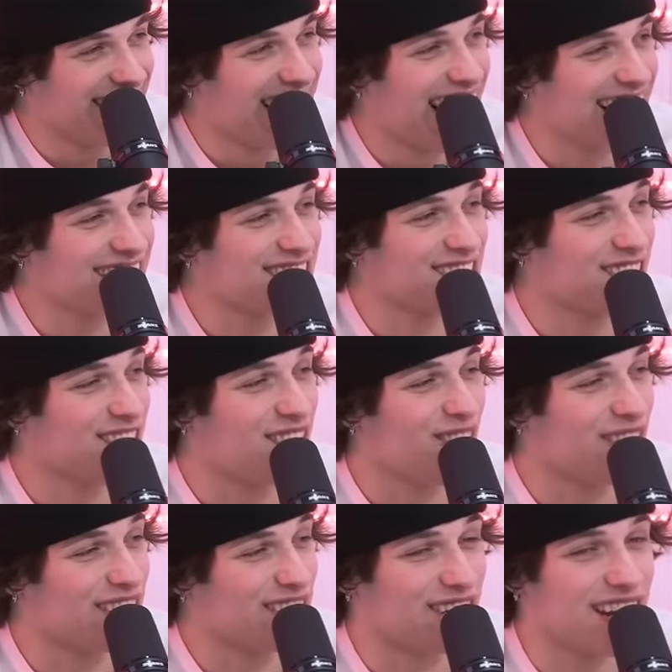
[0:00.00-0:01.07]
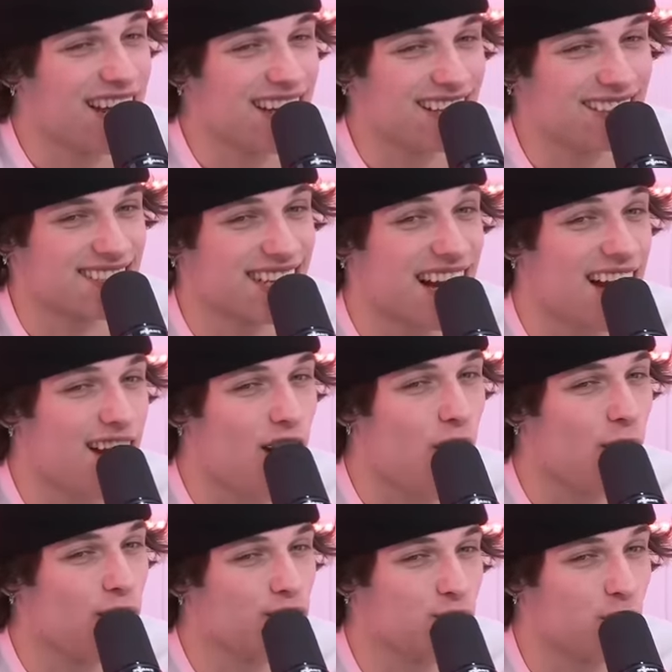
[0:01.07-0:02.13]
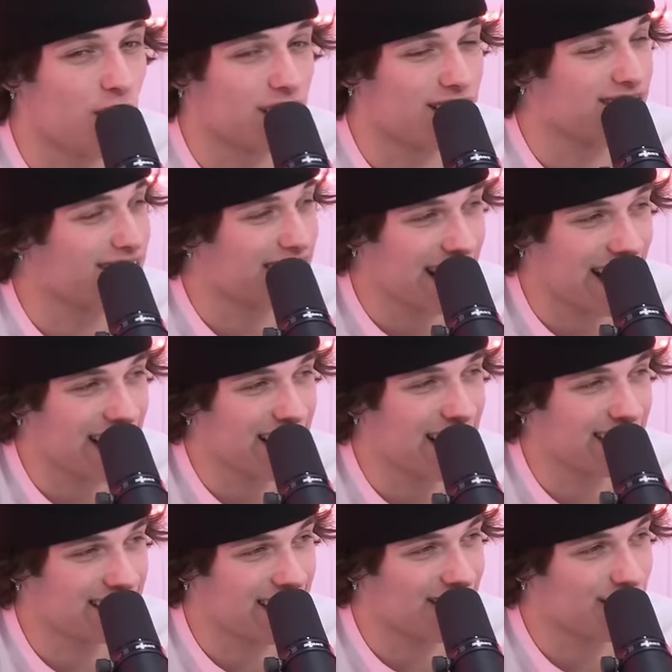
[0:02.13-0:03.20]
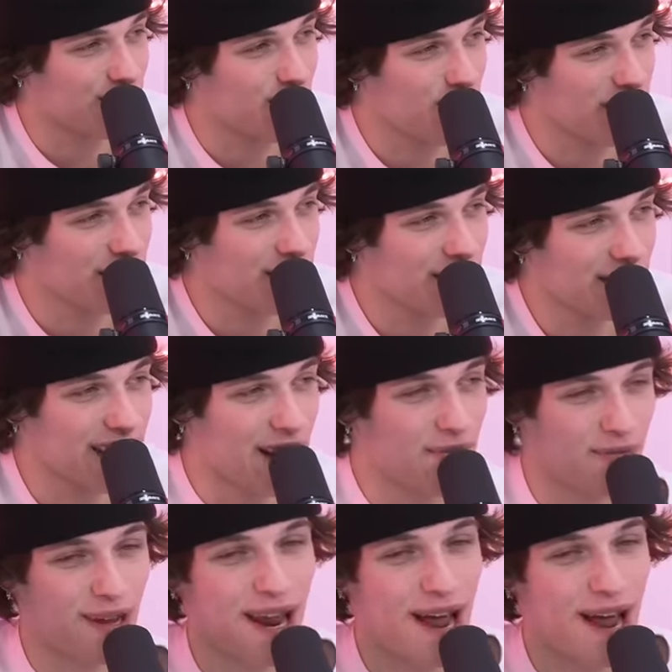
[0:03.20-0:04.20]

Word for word: back I just to- don't know what it is. Like I always wanted to get it at Dairy Queen. Like, I, but